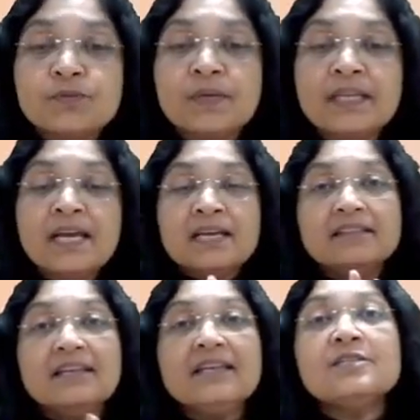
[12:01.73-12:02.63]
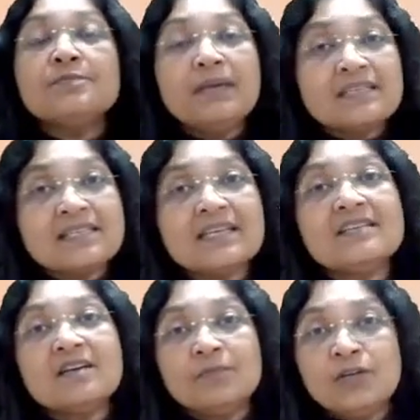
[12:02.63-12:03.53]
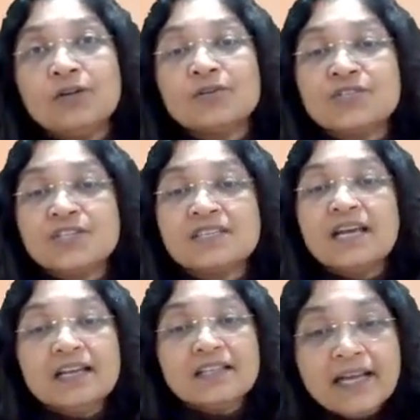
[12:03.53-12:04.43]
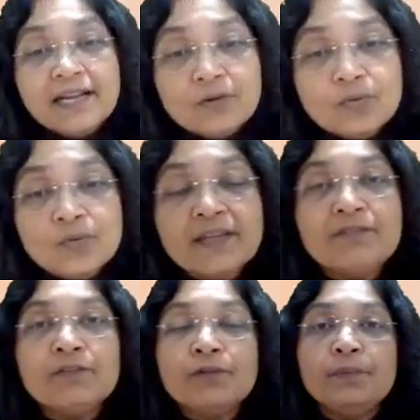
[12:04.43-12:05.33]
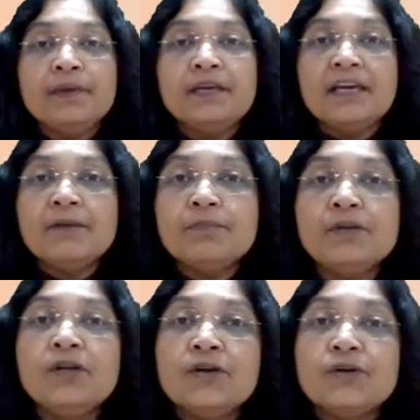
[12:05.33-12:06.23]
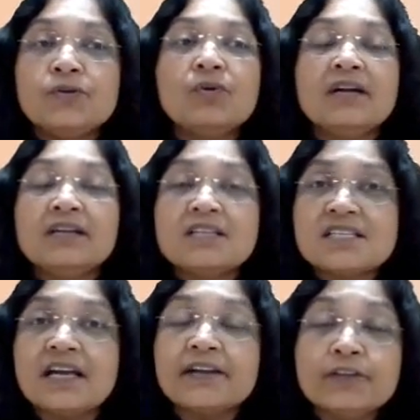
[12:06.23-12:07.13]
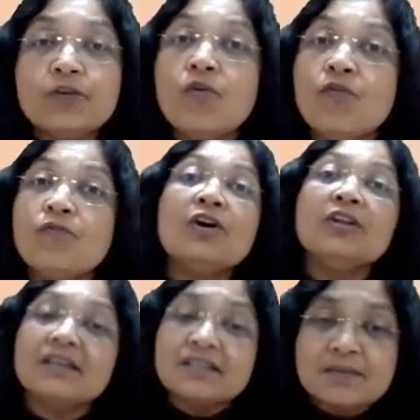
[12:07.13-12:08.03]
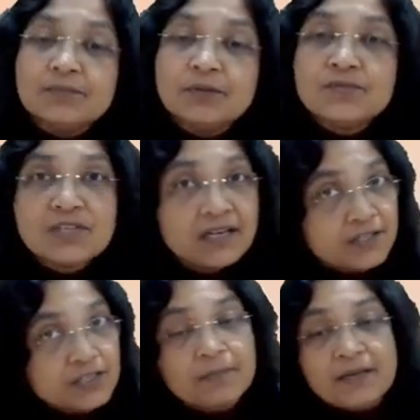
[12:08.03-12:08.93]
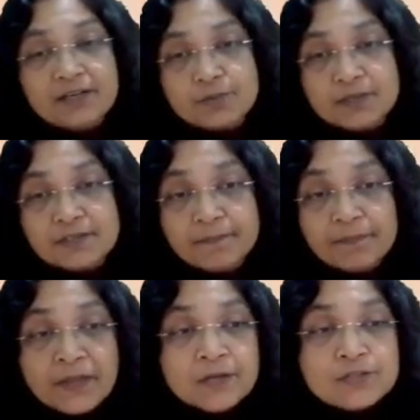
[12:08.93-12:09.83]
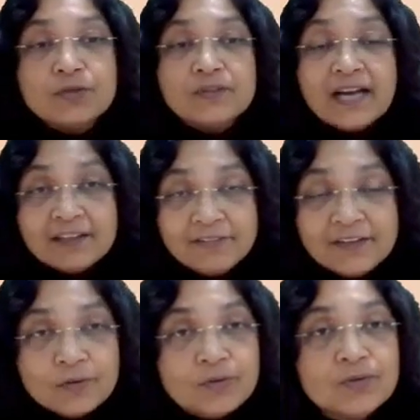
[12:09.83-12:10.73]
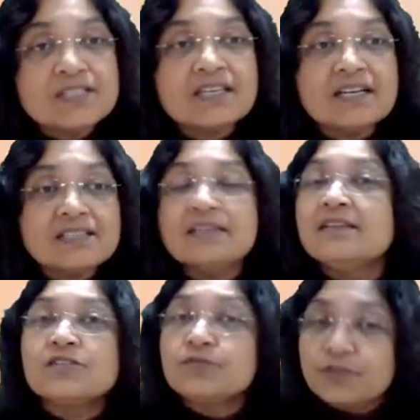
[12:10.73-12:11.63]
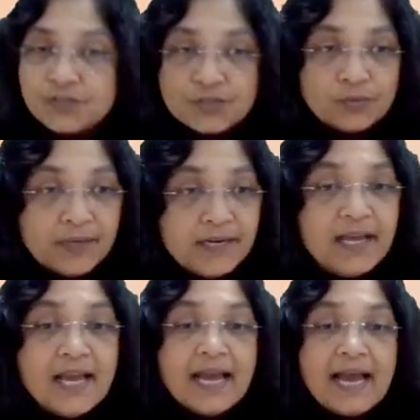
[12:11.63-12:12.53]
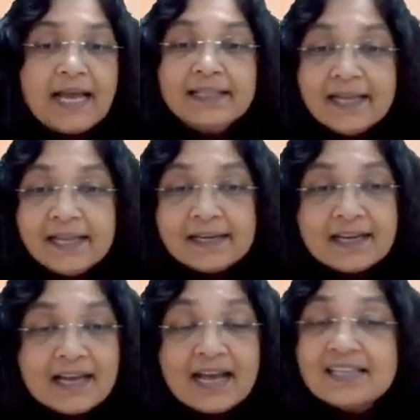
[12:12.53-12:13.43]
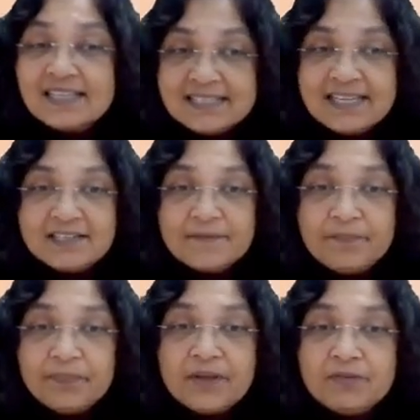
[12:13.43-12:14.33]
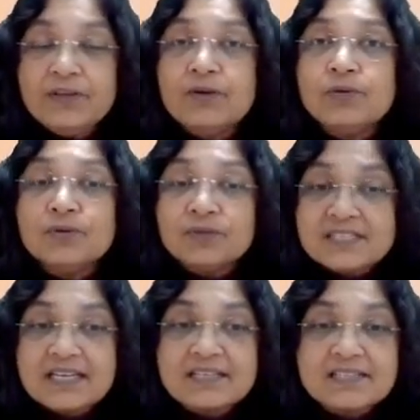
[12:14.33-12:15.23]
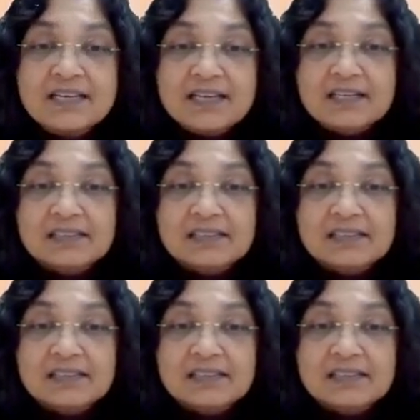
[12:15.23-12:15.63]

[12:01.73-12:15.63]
between these basic terminologies, then only we will be able to understand the overall concept of strategic management. So that we're going to discuss in this first unit. And then, as I said, we're going to discuss